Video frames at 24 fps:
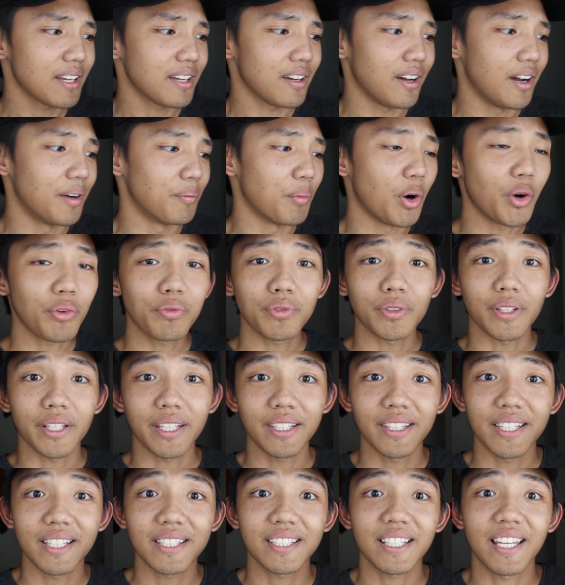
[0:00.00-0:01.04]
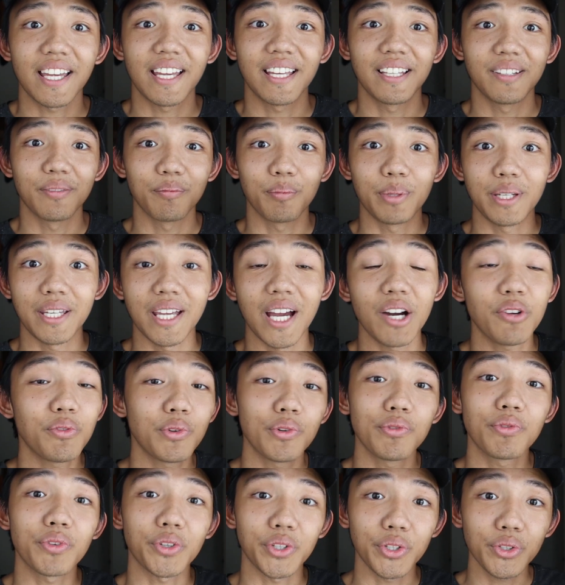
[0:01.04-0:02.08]
hopefully this can be helpful
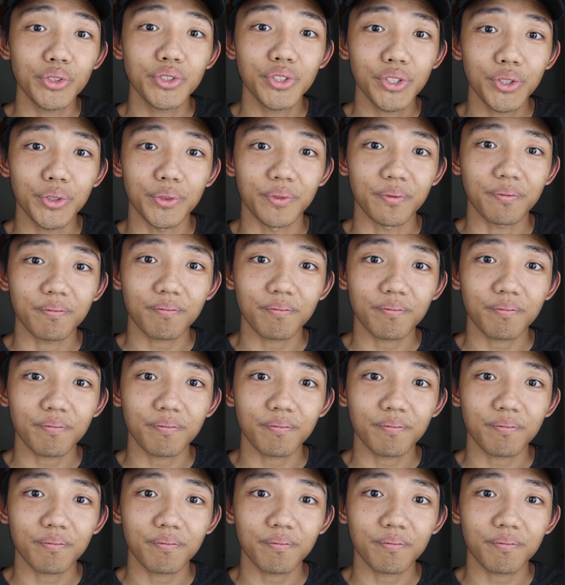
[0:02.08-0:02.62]
for you too.